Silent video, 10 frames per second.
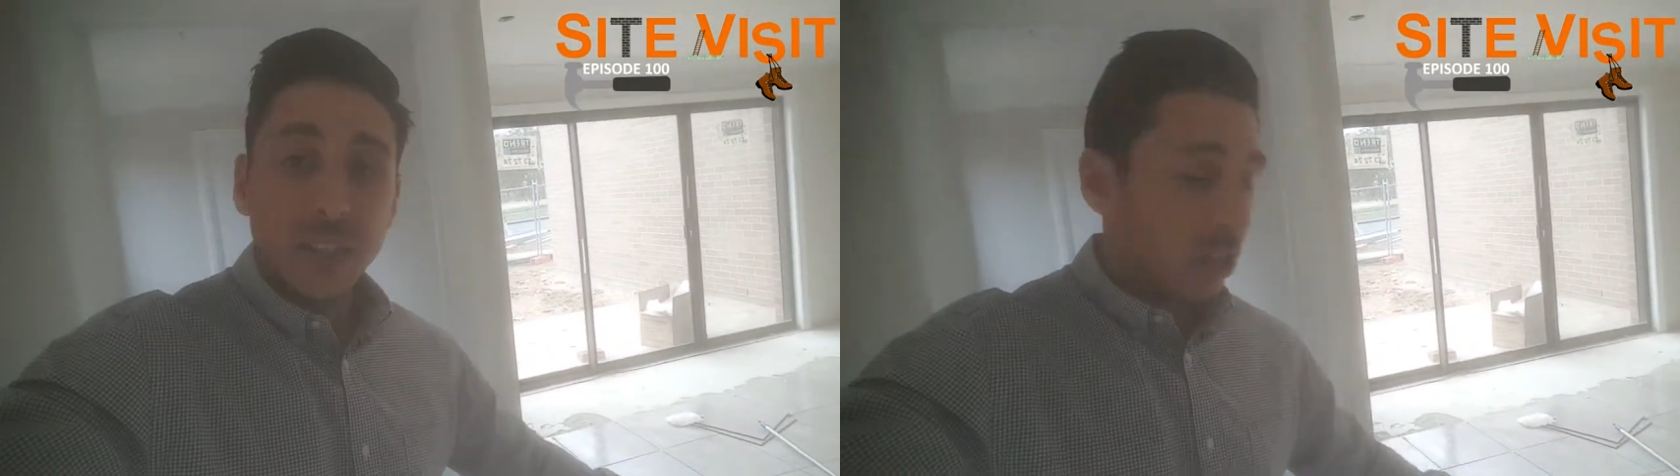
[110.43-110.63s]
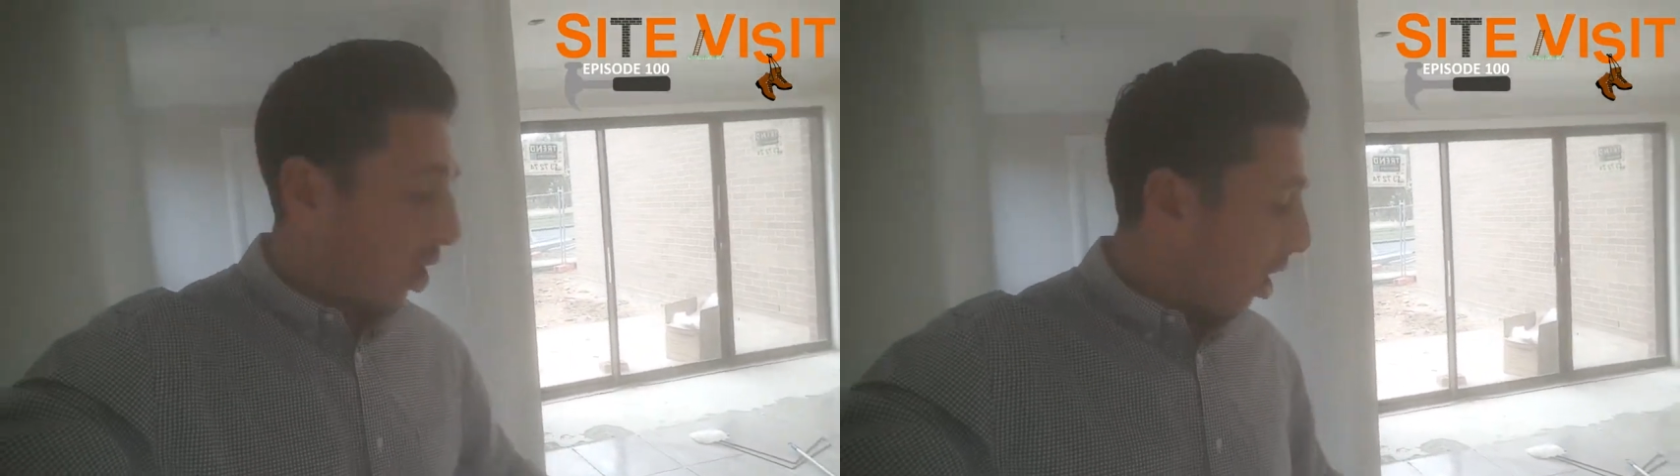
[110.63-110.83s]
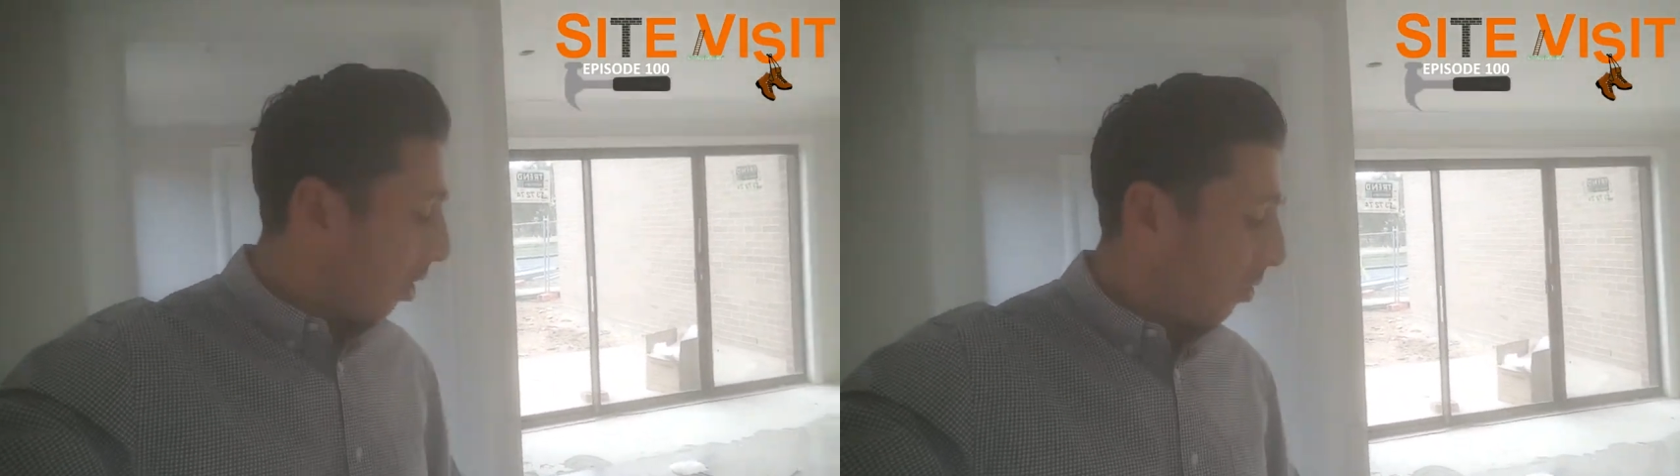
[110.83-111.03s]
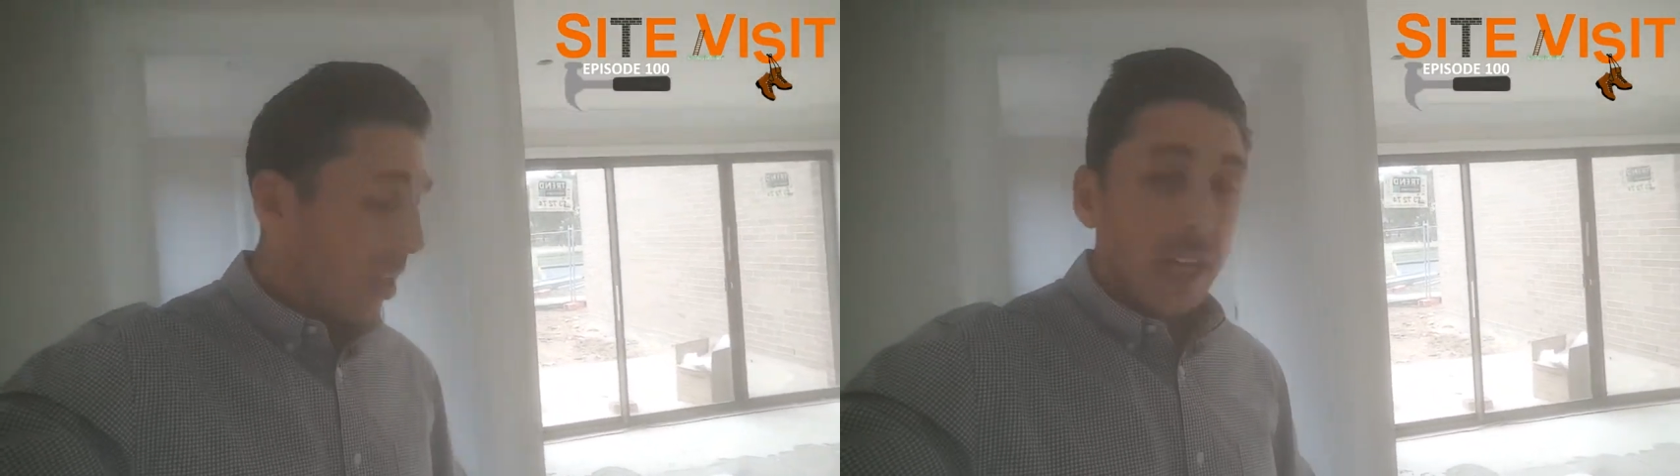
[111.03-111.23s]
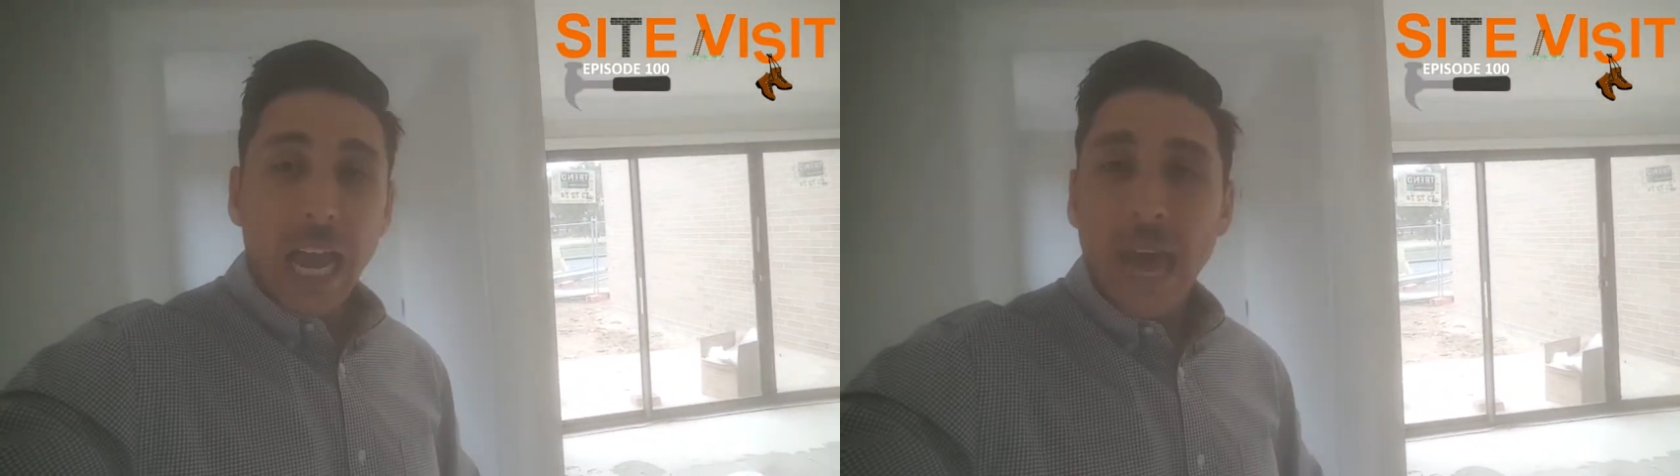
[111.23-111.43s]
as the
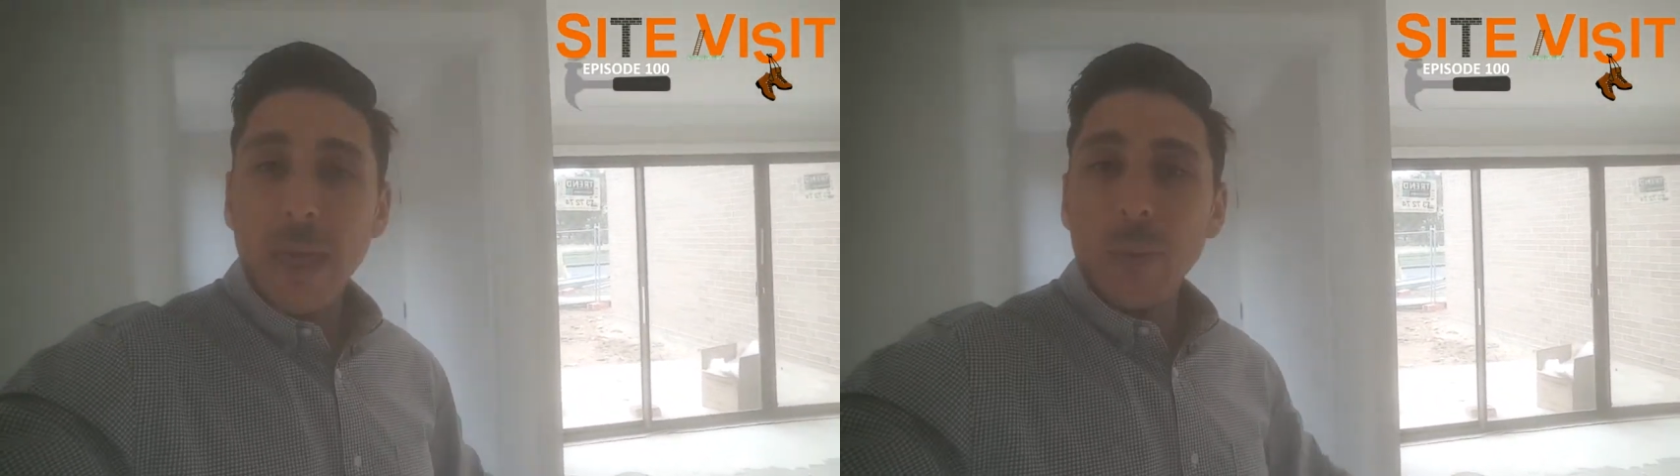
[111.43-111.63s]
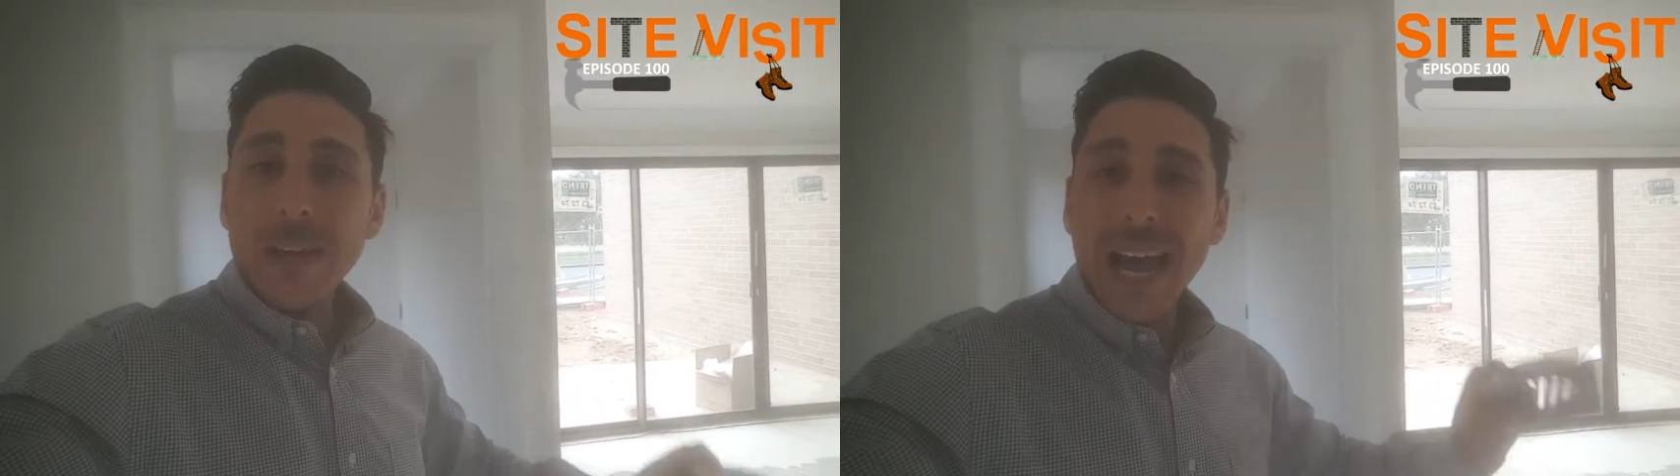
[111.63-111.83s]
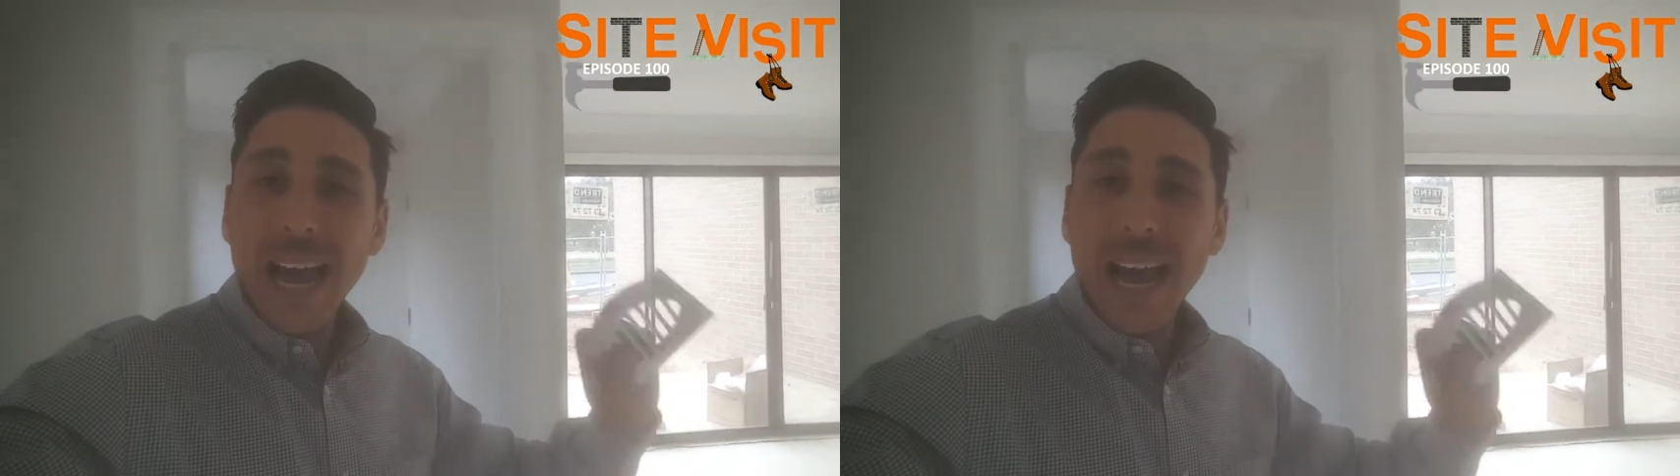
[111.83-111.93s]
tile. And then we